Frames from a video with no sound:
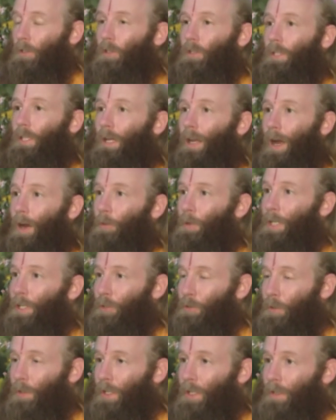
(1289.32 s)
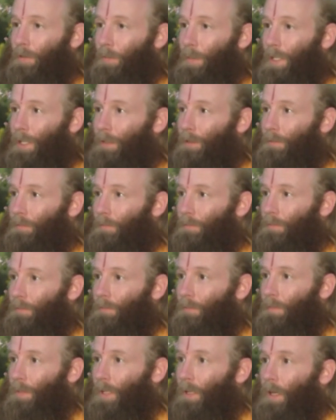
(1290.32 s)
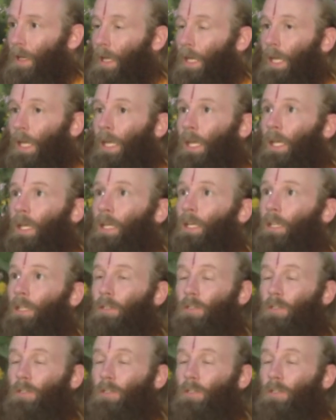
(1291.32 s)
look at how he treated me. He